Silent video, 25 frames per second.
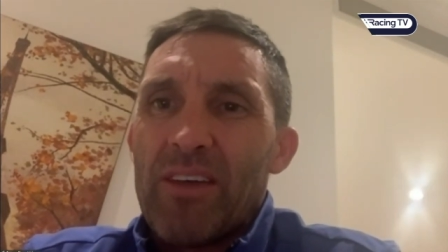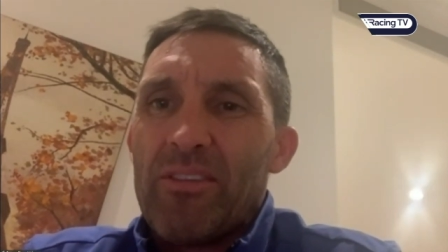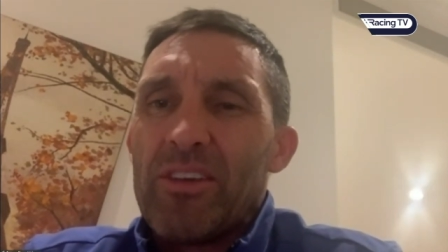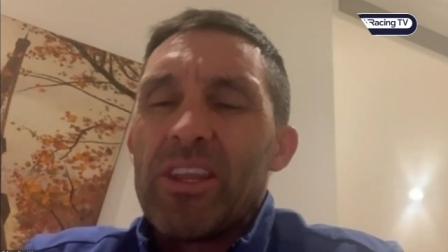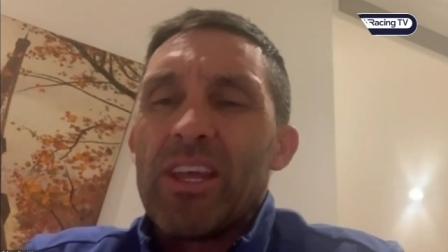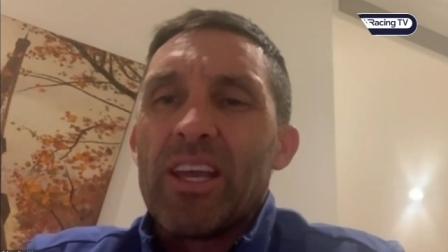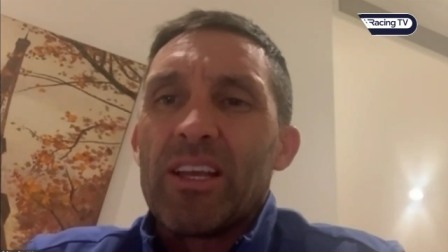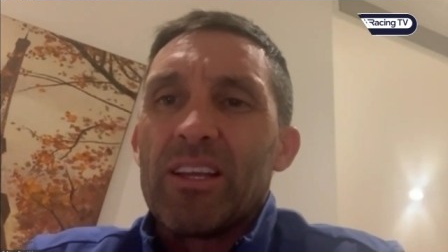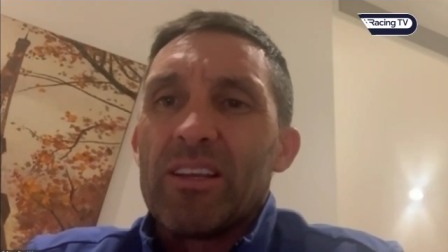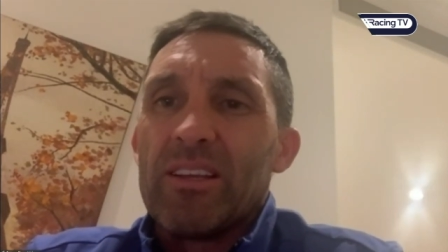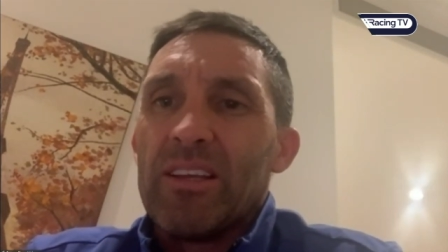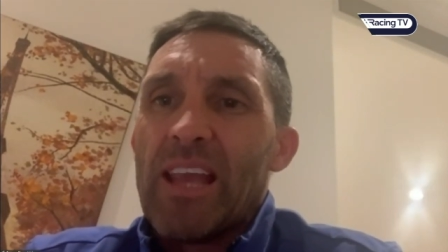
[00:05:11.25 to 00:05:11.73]

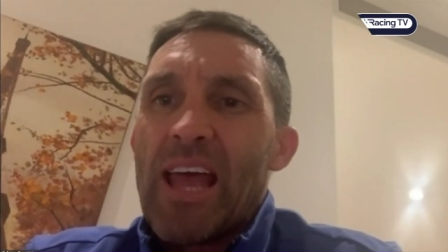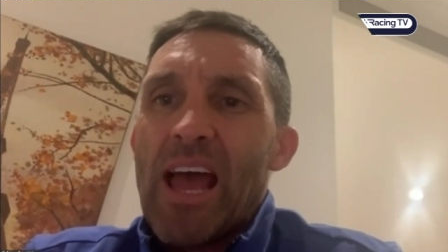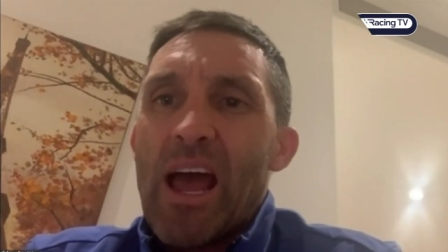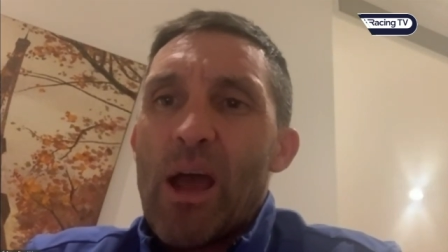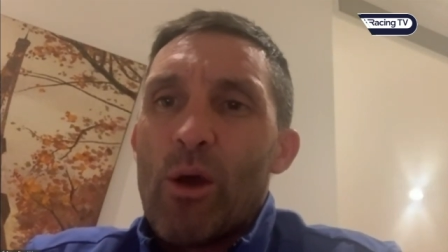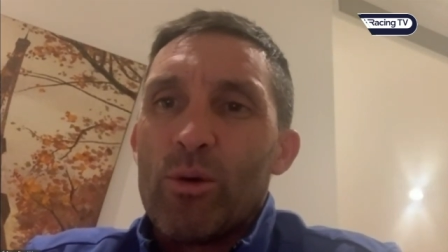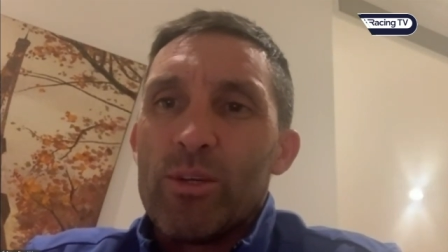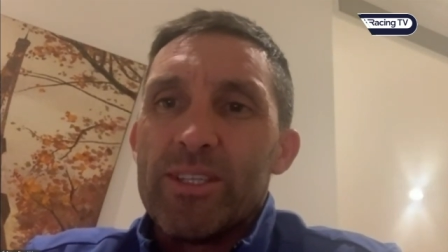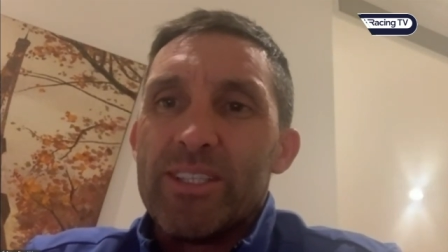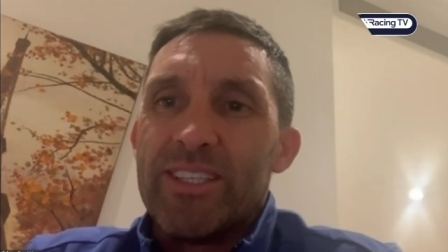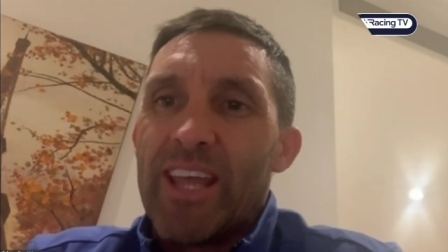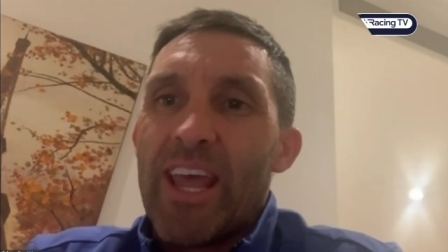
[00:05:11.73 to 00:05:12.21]
Everything
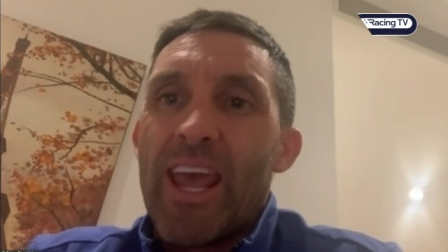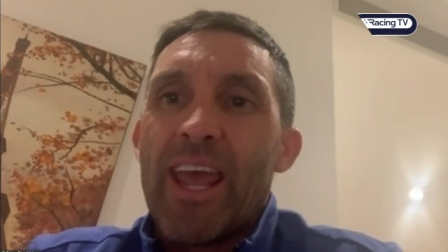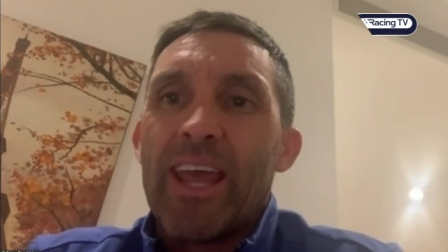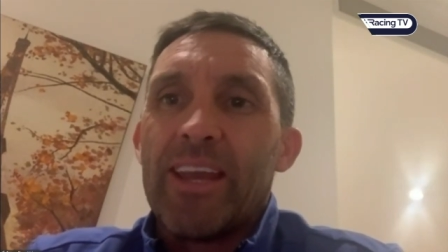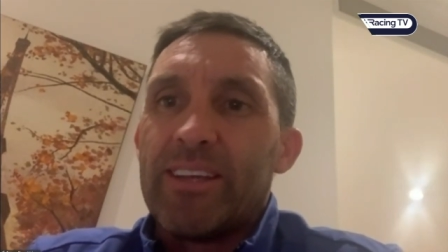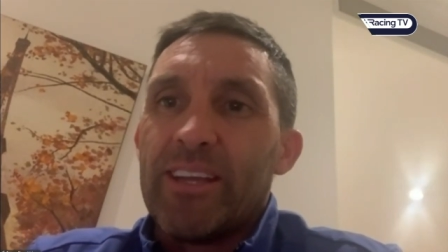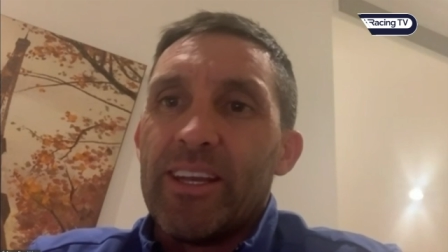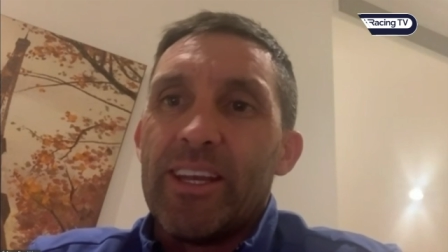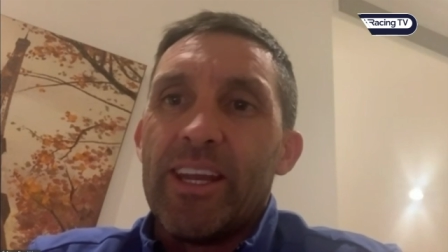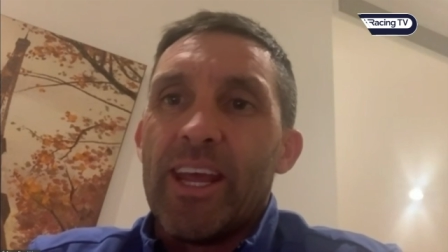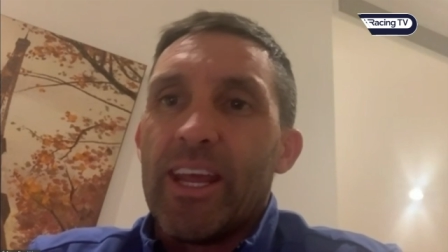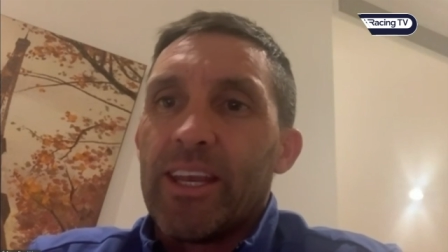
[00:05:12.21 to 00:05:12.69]
now is
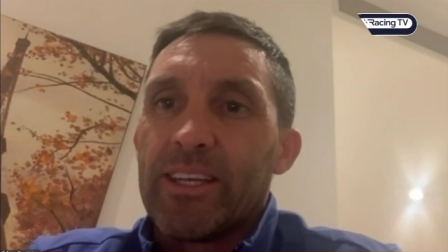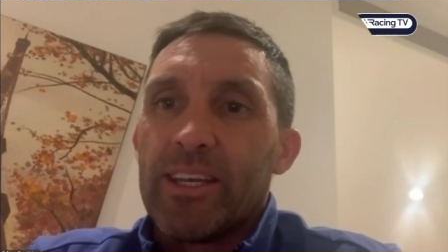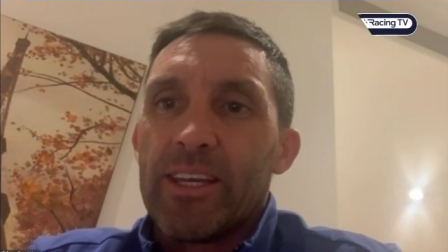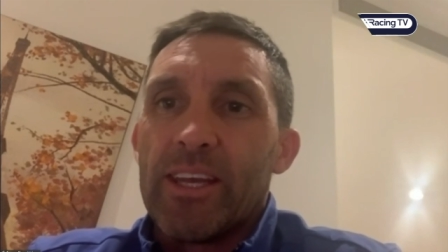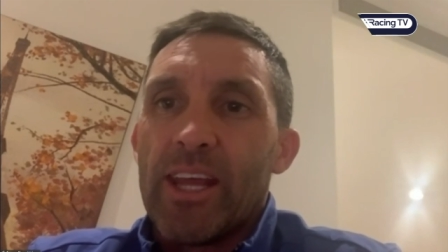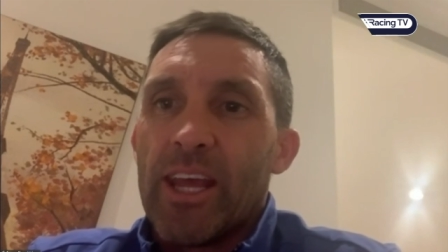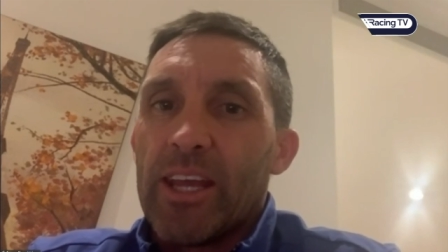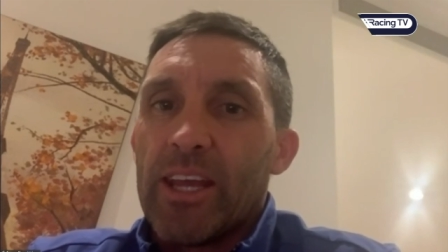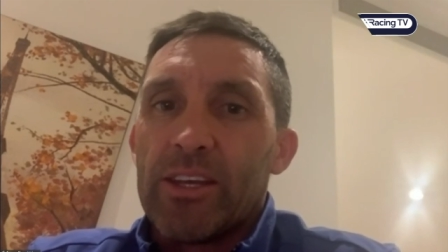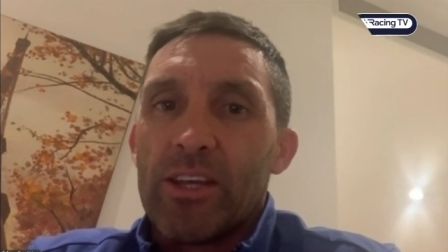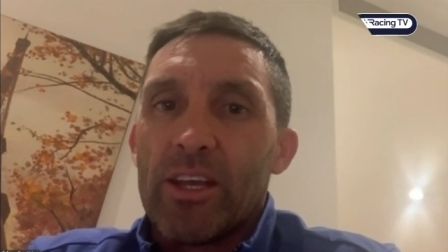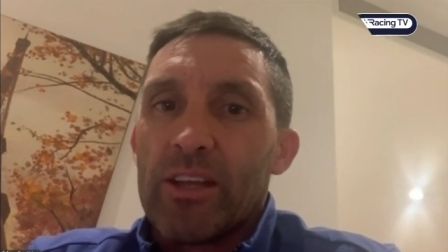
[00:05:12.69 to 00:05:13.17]
data, data,
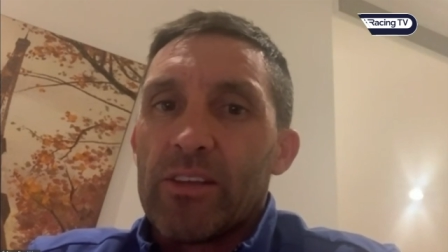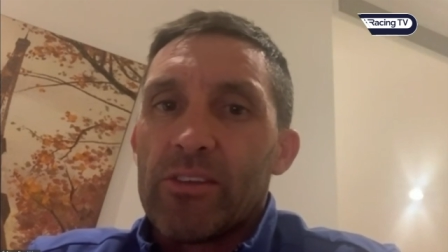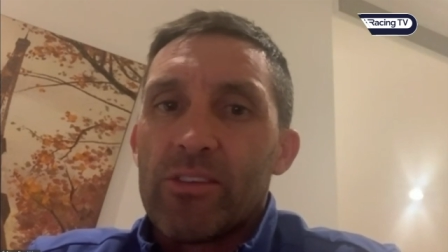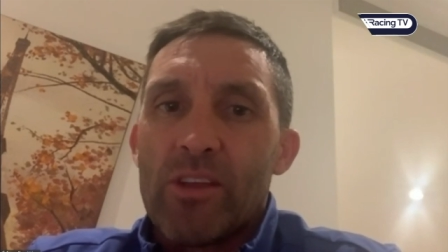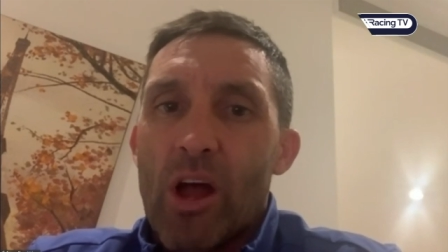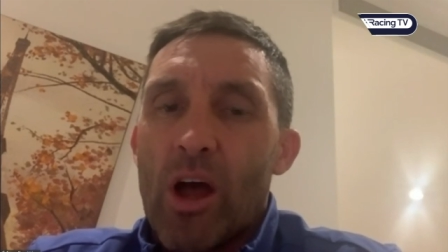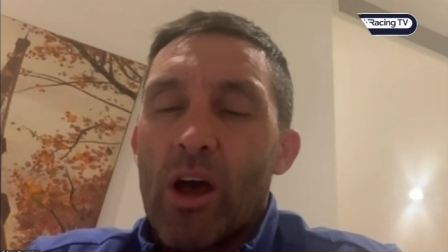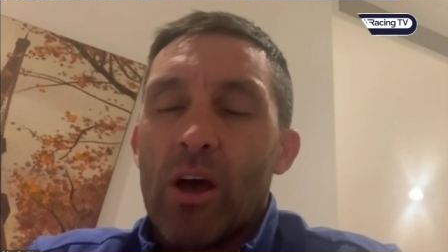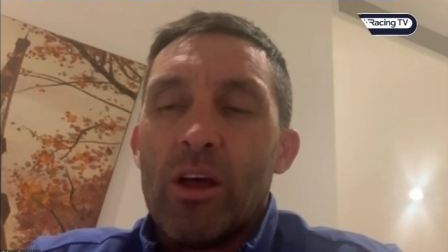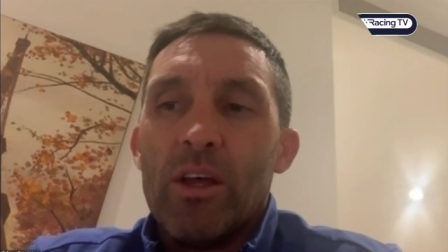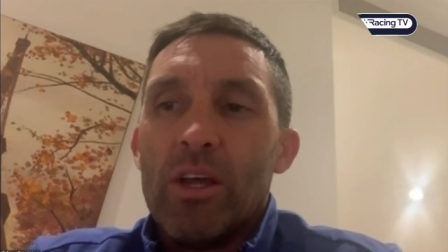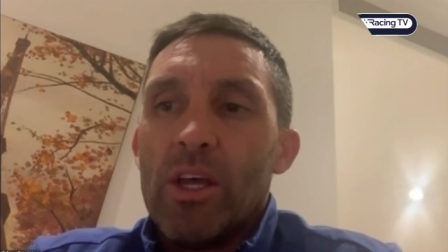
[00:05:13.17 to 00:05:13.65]
data. It's
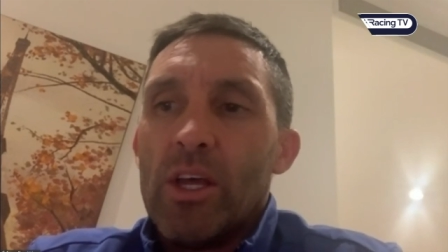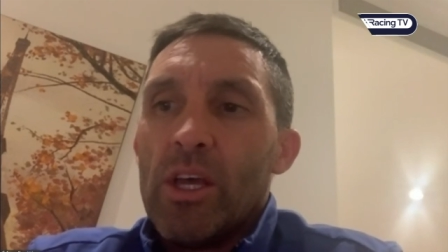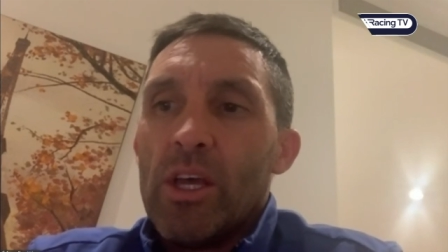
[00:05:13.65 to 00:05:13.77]
not